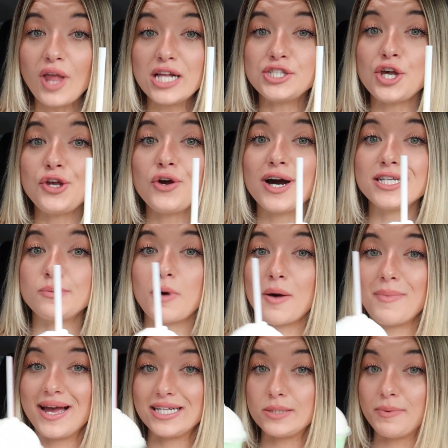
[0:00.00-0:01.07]
tell you guys about
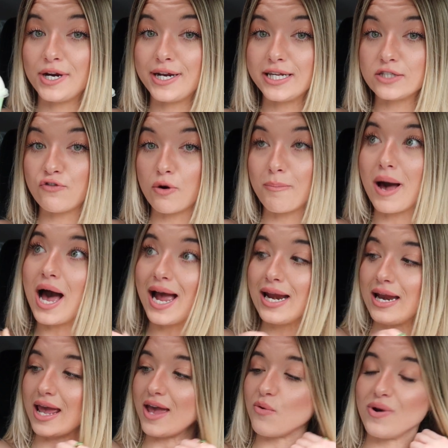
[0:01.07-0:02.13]
my experience for Pie
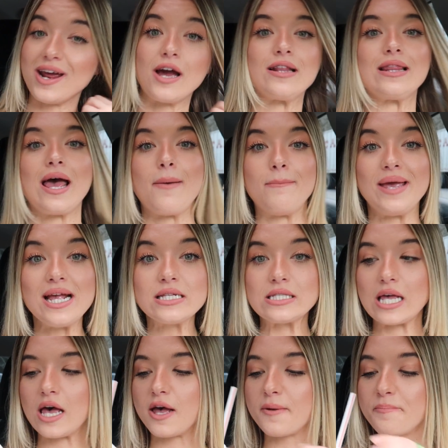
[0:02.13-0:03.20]
Day when I got that
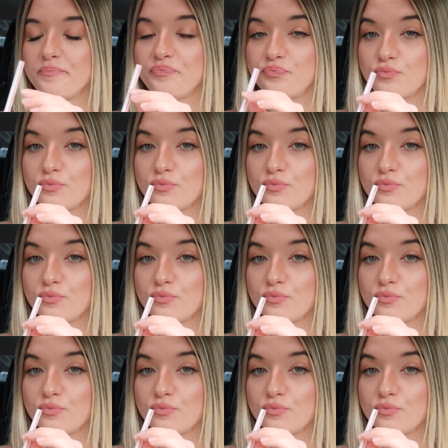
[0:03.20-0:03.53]
pizza.